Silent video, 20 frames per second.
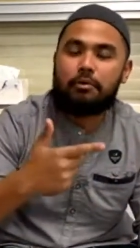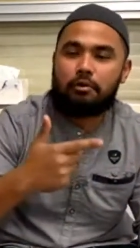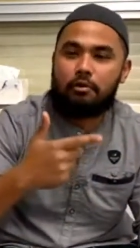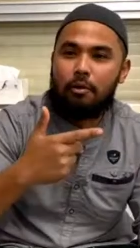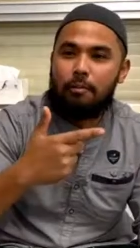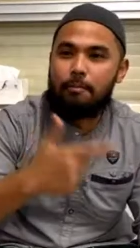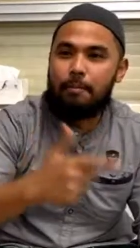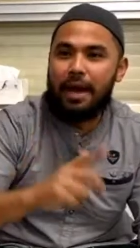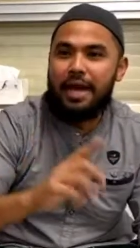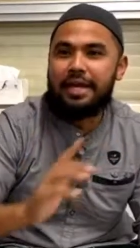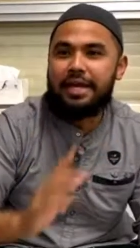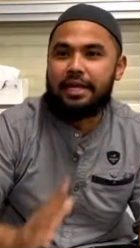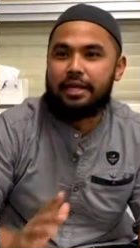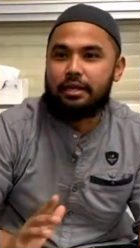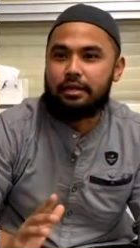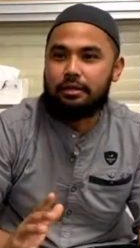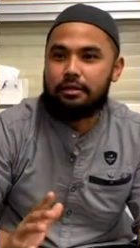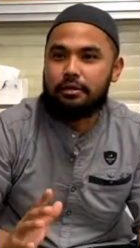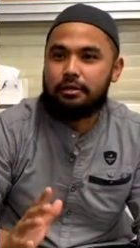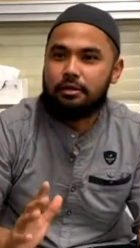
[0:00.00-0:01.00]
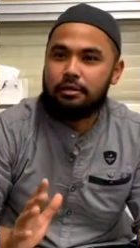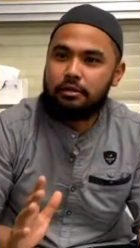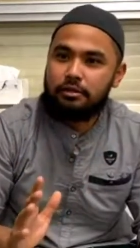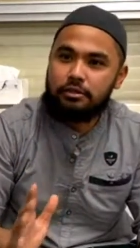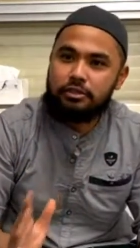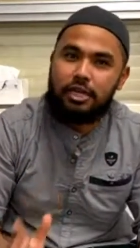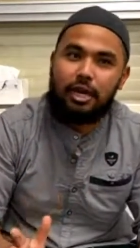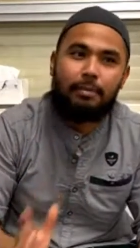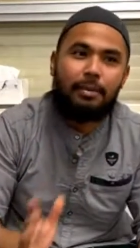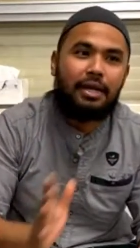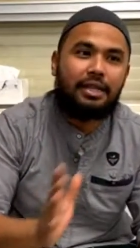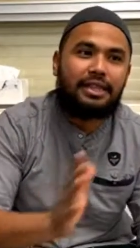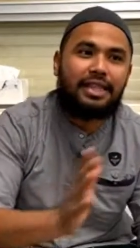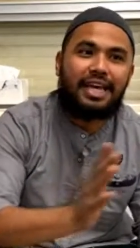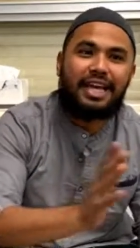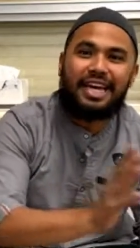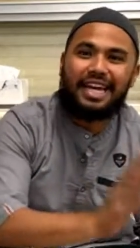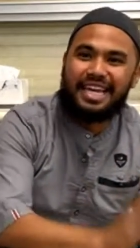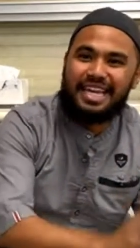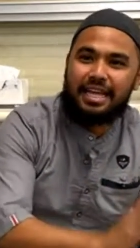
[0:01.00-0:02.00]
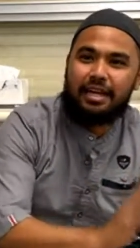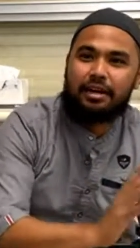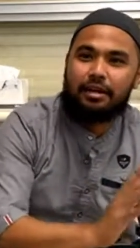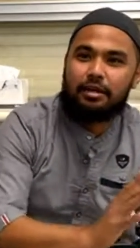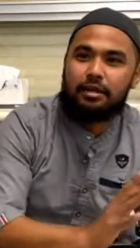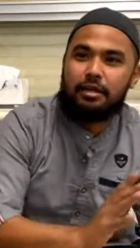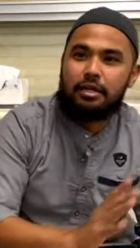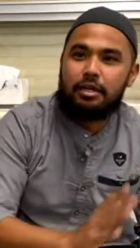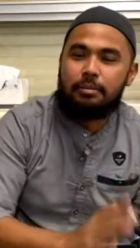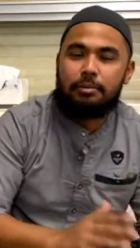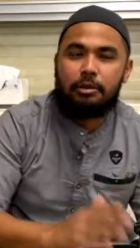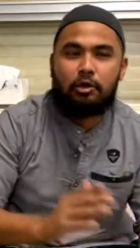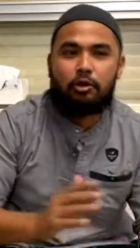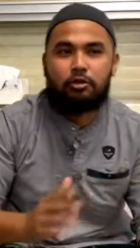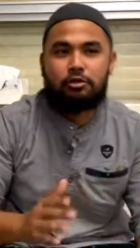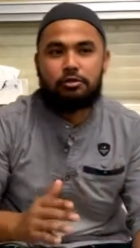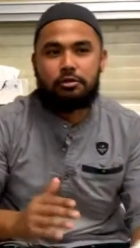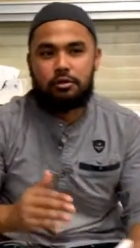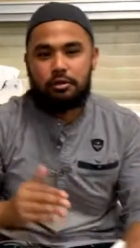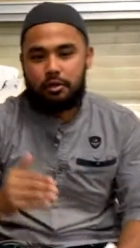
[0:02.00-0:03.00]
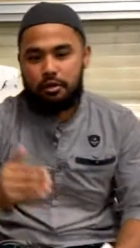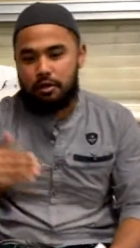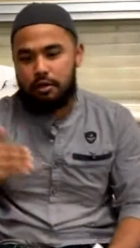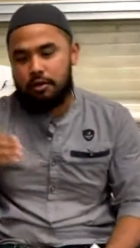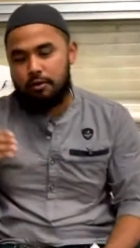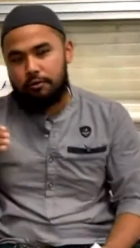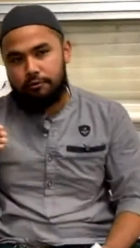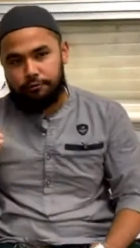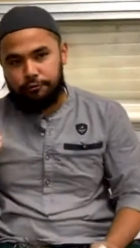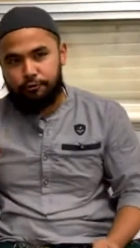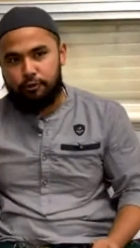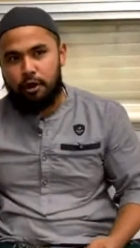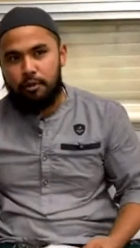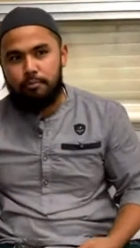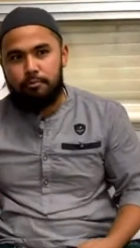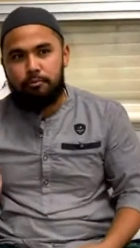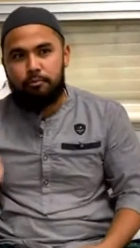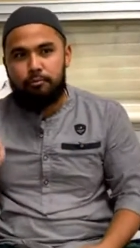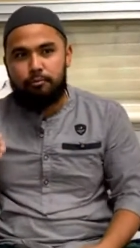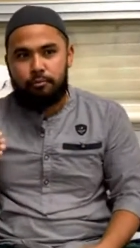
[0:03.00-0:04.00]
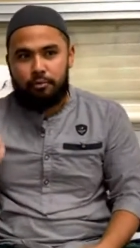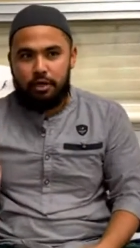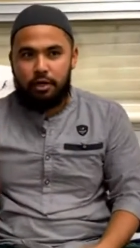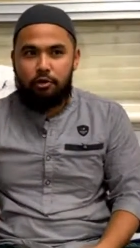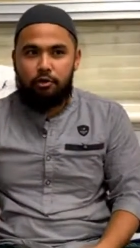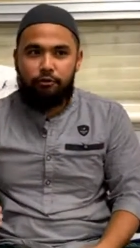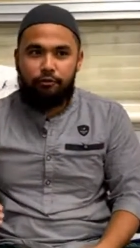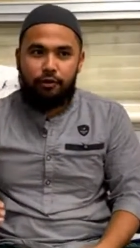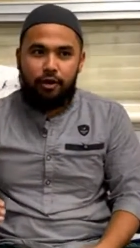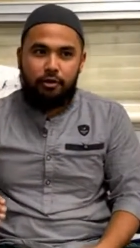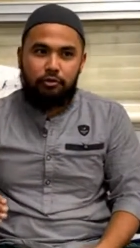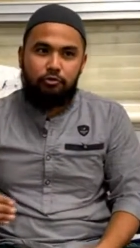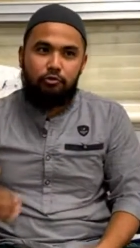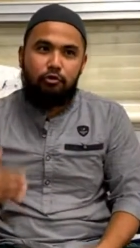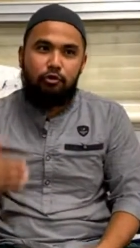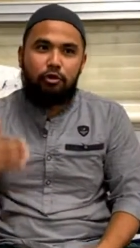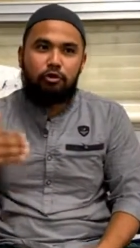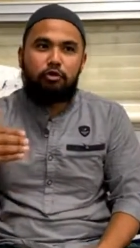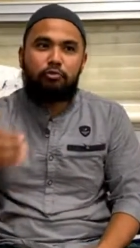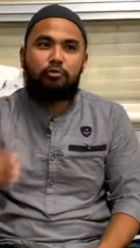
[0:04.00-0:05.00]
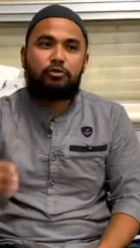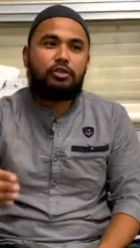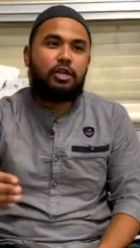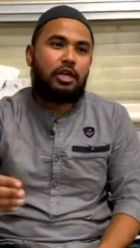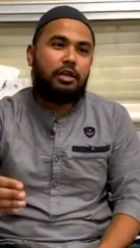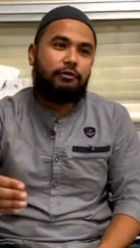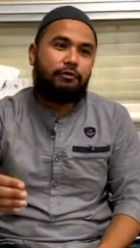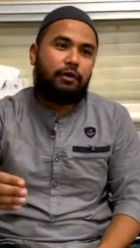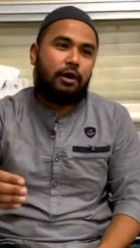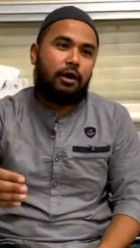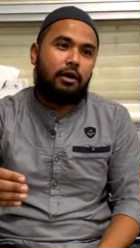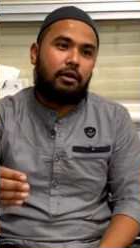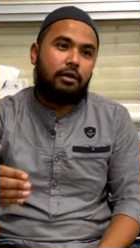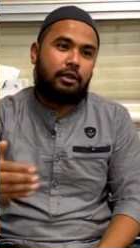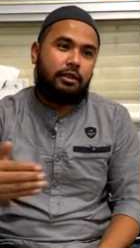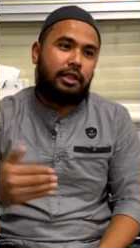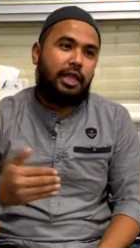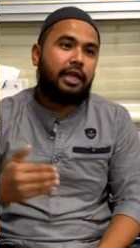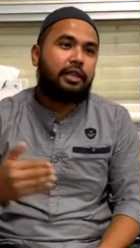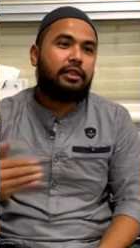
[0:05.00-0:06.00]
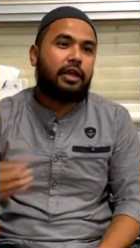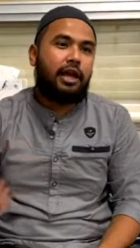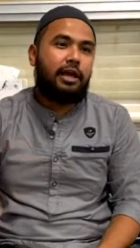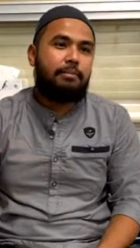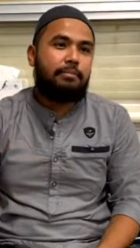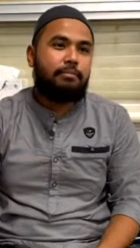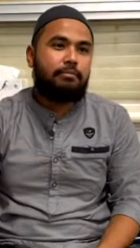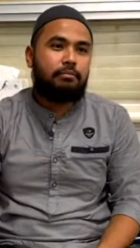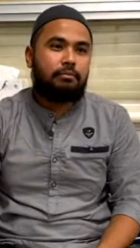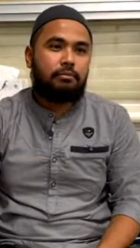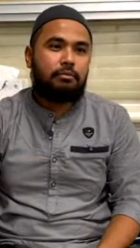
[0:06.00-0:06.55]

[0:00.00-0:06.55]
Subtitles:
combining. Jama' ta'khir. Because from Arafah to go to Muzdalifah, it takes time.